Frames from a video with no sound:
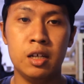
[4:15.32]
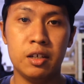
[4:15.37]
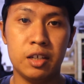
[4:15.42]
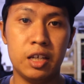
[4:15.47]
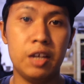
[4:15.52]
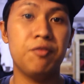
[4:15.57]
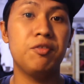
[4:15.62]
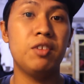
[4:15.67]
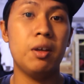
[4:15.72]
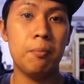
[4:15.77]

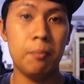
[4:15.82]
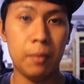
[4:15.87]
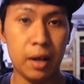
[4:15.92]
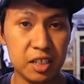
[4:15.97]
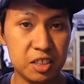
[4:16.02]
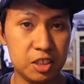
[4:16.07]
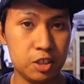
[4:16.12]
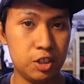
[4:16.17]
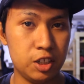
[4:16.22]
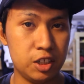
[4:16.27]
give them
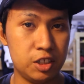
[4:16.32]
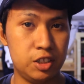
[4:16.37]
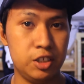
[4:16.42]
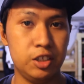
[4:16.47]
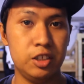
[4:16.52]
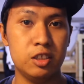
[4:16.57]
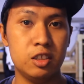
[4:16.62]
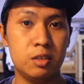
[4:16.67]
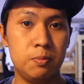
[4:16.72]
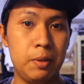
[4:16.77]
my
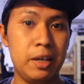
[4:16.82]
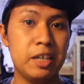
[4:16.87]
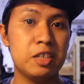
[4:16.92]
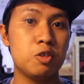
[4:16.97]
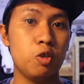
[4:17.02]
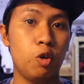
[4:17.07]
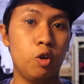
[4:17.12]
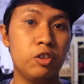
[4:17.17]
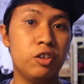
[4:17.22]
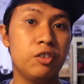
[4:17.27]
suggestions
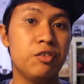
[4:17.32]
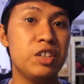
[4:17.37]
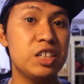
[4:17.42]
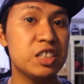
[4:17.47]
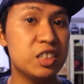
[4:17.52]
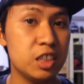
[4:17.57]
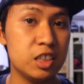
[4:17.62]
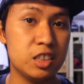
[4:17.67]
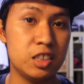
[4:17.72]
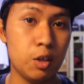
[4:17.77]
based on the
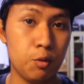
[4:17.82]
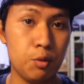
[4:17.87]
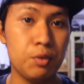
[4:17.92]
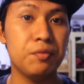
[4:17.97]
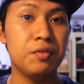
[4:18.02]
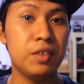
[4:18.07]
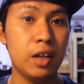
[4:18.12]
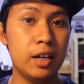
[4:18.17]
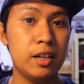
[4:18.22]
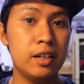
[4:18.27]
research that
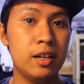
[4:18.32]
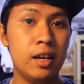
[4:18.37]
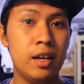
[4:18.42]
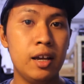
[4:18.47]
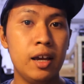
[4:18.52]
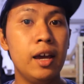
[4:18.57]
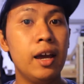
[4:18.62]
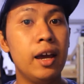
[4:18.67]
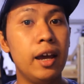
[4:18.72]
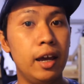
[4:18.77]
we've done,
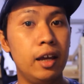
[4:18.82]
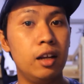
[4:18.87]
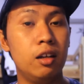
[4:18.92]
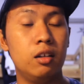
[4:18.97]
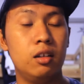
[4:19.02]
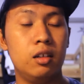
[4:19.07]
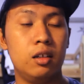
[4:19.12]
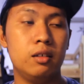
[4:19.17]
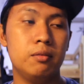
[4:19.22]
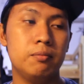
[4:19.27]

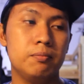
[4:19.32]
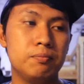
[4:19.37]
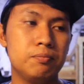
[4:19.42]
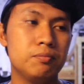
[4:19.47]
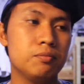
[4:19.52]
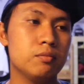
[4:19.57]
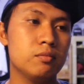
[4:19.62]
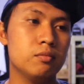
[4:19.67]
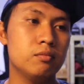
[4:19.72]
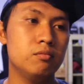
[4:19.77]
and
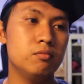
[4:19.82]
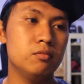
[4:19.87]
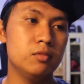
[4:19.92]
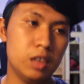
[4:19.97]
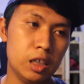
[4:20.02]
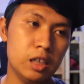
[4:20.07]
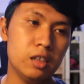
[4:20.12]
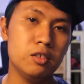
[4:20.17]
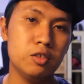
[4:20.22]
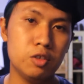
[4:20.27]

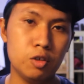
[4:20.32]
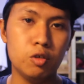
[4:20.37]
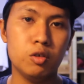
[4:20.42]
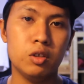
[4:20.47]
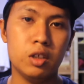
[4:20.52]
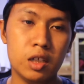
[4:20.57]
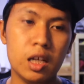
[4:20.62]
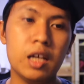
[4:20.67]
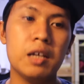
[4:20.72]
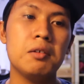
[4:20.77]
they'll, you
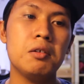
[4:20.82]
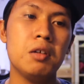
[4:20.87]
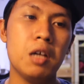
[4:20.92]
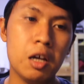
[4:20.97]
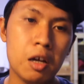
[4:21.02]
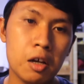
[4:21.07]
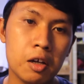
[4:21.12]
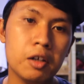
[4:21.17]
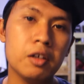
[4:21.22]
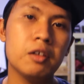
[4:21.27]
know, they're like,
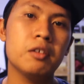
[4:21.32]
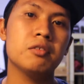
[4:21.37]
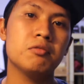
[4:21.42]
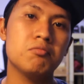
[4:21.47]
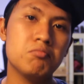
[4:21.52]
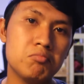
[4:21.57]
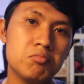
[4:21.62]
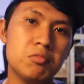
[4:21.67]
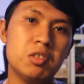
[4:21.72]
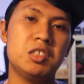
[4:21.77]
yeah,
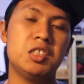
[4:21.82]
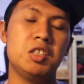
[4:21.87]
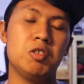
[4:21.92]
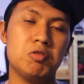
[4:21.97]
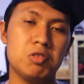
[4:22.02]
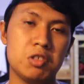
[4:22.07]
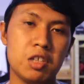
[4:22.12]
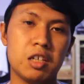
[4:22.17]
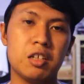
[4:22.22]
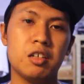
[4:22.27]
this
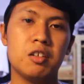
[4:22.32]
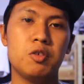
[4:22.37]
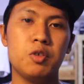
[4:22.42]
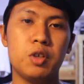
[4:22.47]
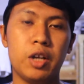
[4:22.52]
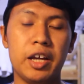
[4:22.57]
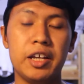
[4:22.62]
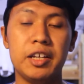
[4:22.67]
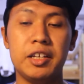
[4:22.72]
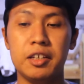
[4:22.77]
sounds like a
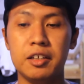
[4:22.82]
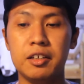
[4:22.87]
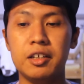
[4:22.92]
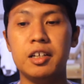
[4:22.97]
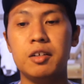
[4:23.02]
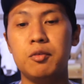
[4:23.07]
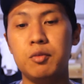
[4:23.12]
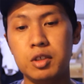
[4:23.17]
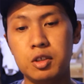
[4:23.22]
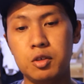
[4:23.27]
good idea
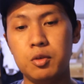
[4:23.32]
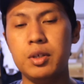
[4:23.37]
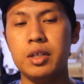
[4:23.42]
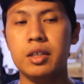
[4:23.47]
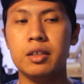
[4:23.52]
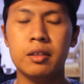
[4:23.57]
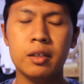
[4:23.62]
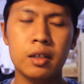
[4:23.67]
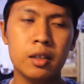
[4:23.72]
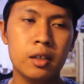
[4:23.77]
and we'll do it.